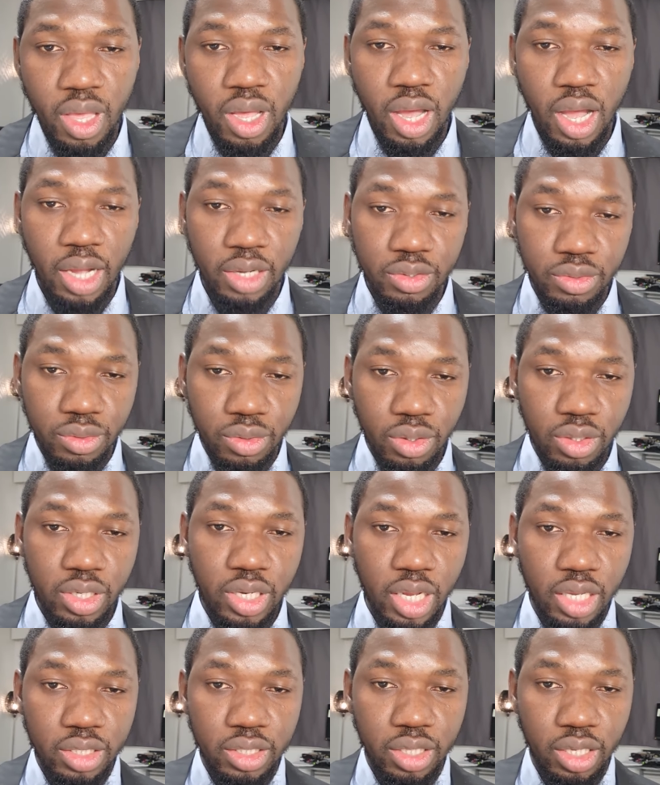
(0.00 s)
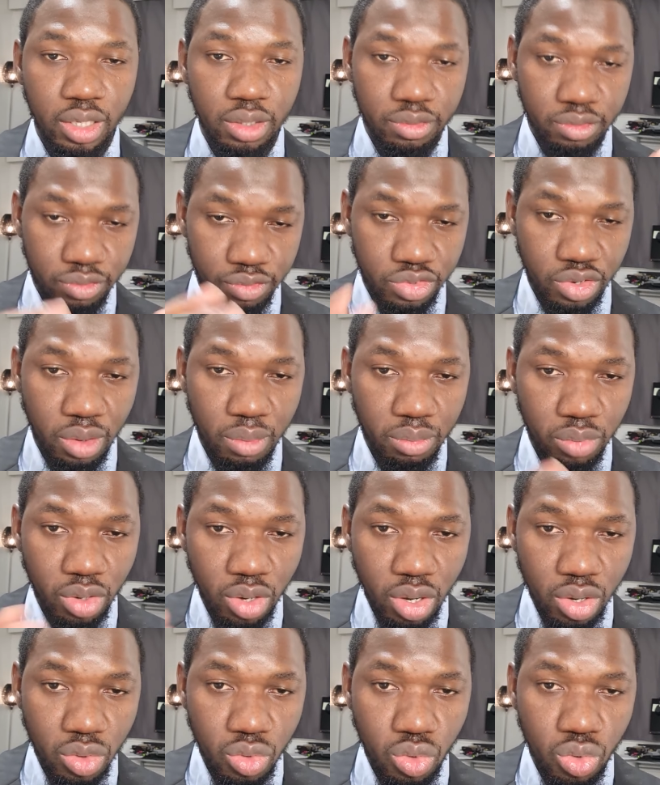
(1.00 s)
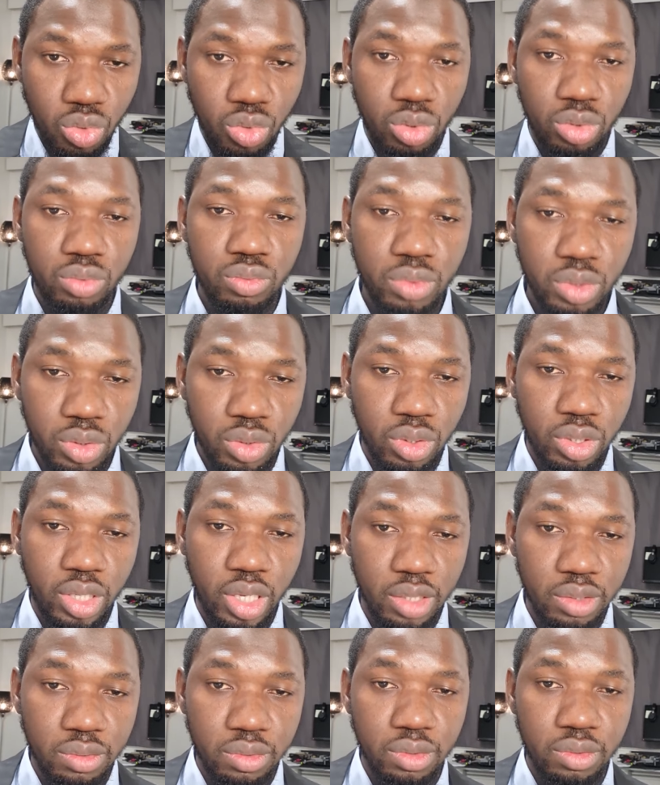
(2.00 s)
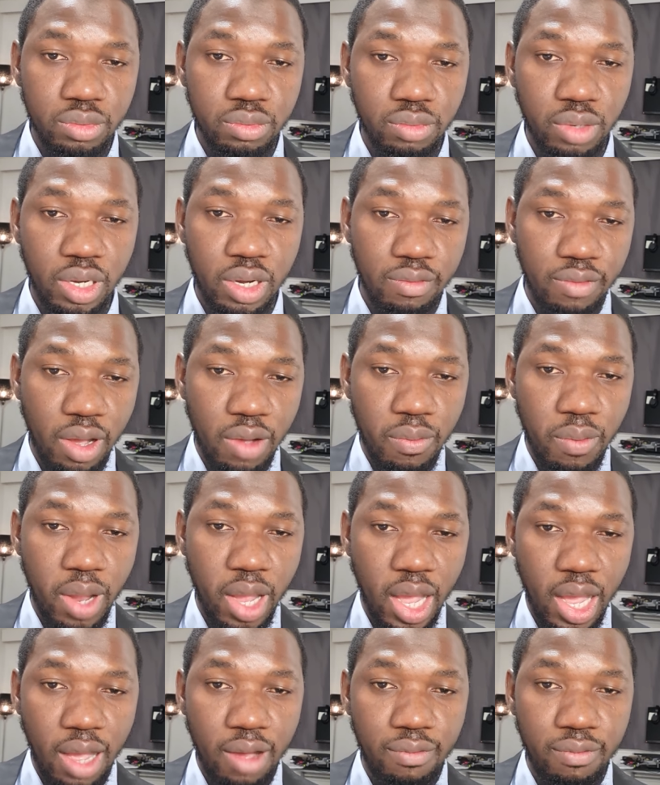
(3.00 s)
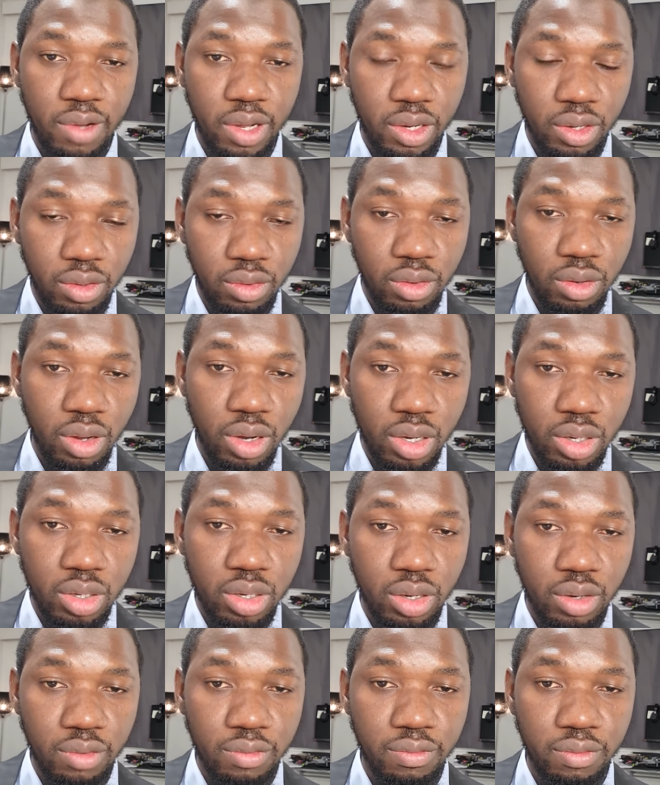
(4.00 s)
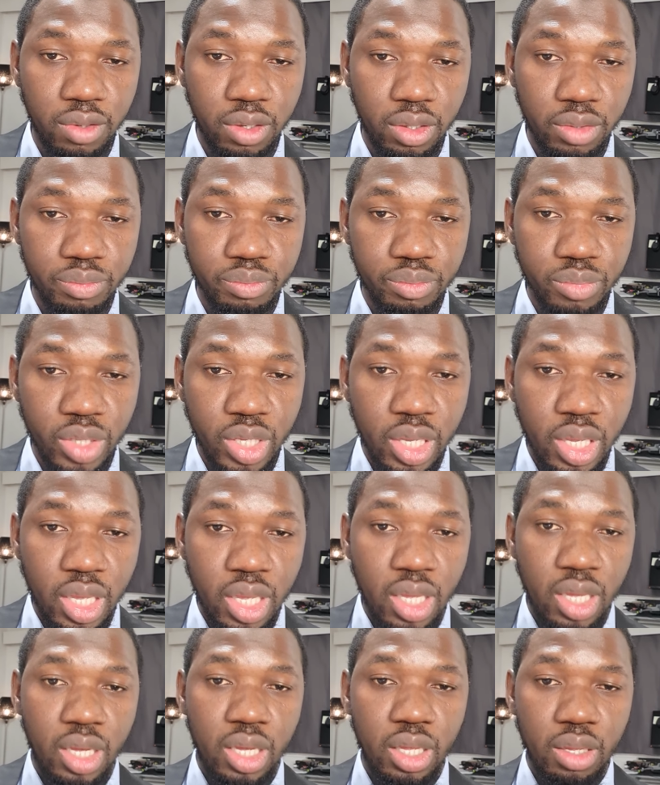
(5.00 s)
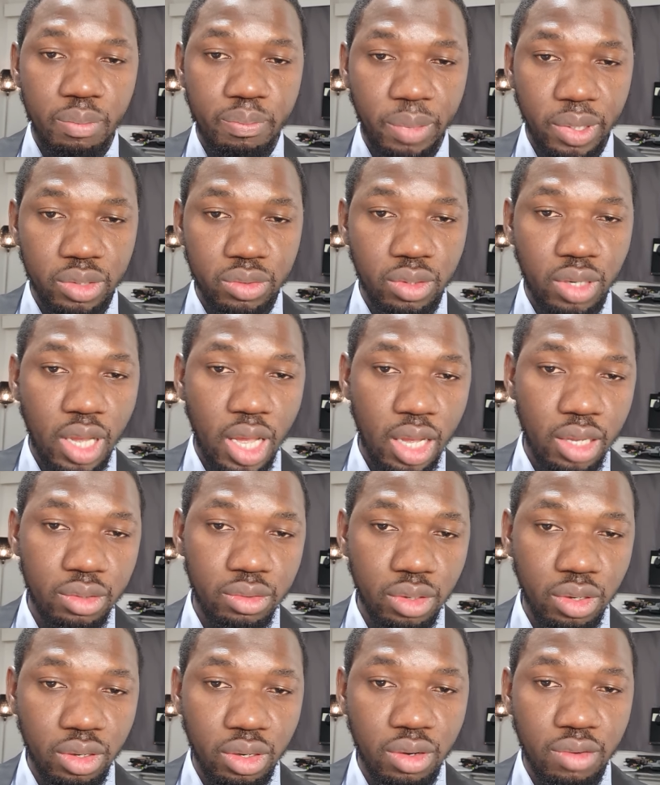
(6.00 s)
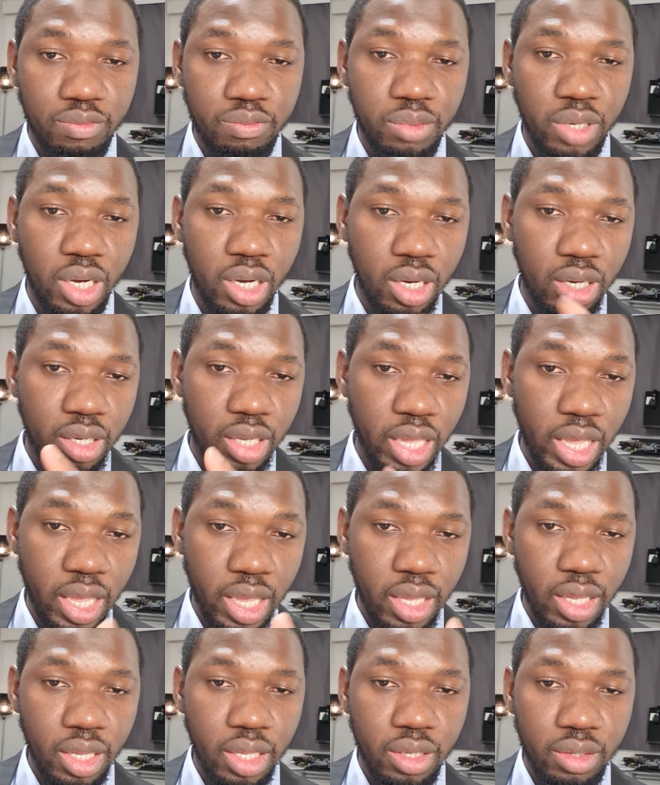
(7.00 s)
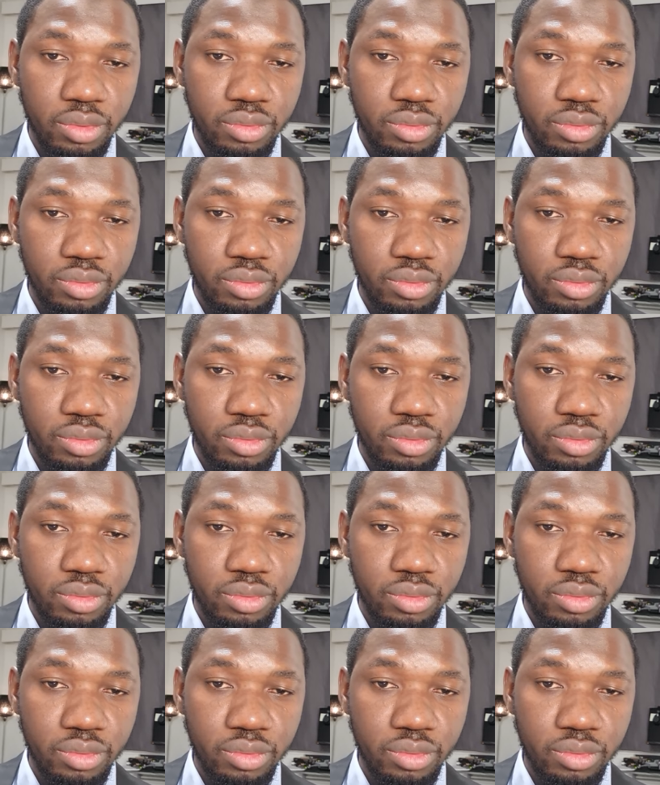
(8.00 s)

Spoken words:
And you know that from log rule, we know that whenever we have a log of a particular log of A